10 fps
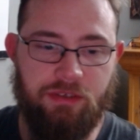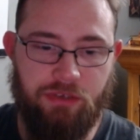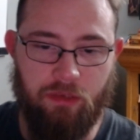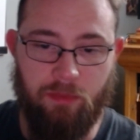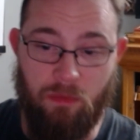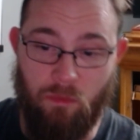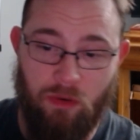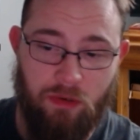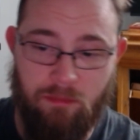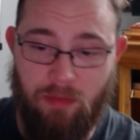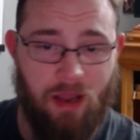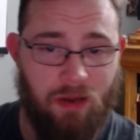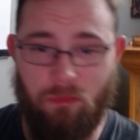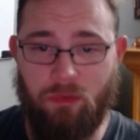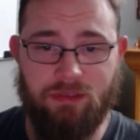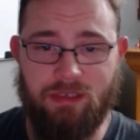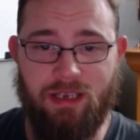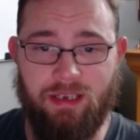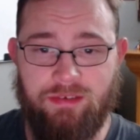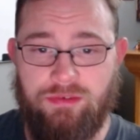gentlemen. Welcome back once
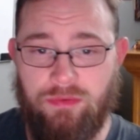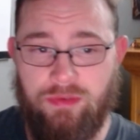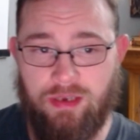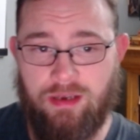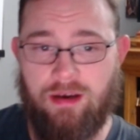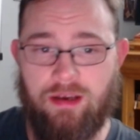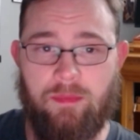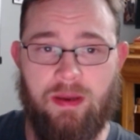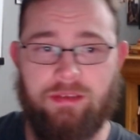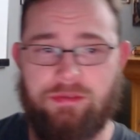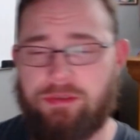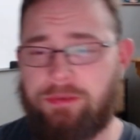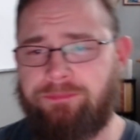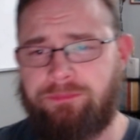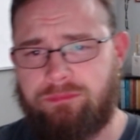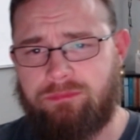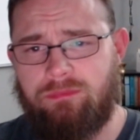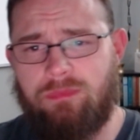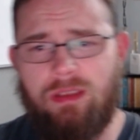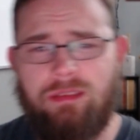again to the Economancer.
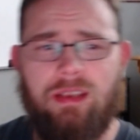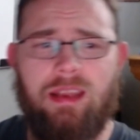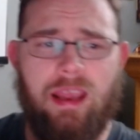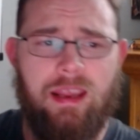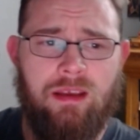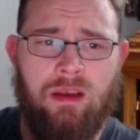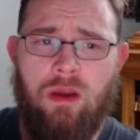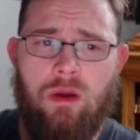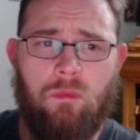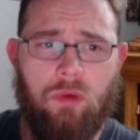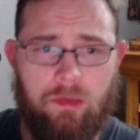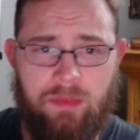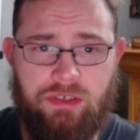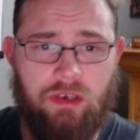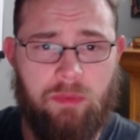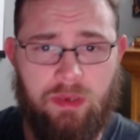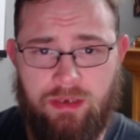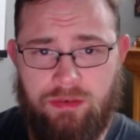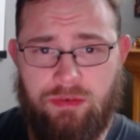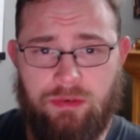Today, we're going to be jumping
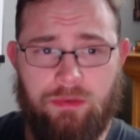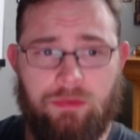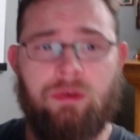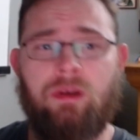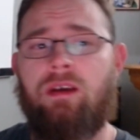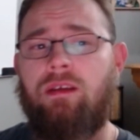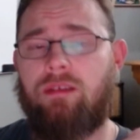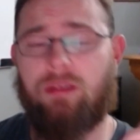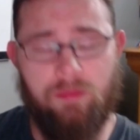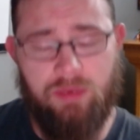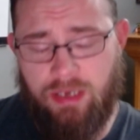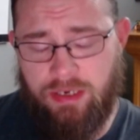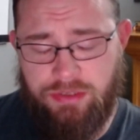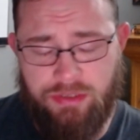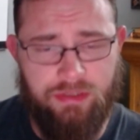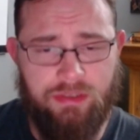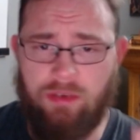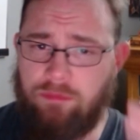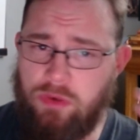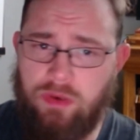into the limitations
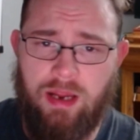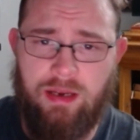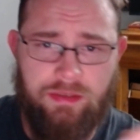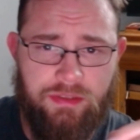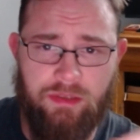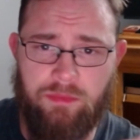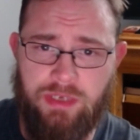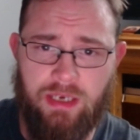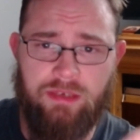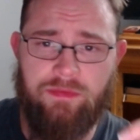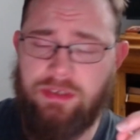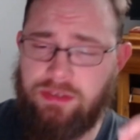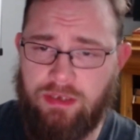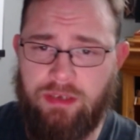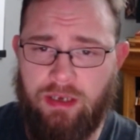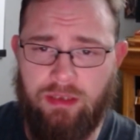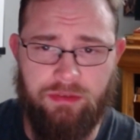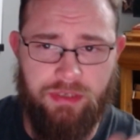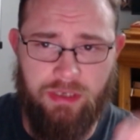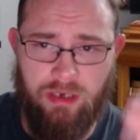of Buchanan's Subjectivist
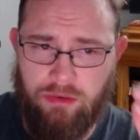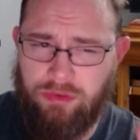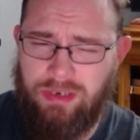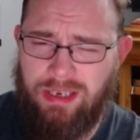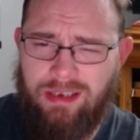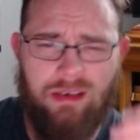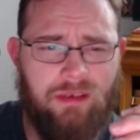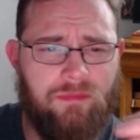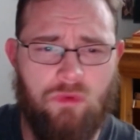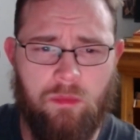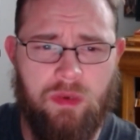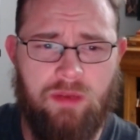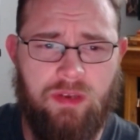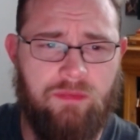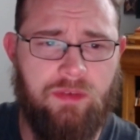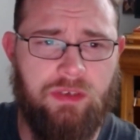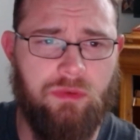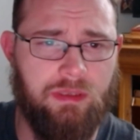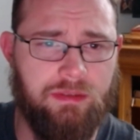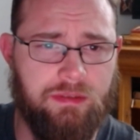Ontology, a critique of normative
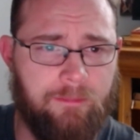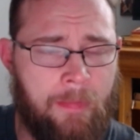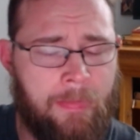individualism.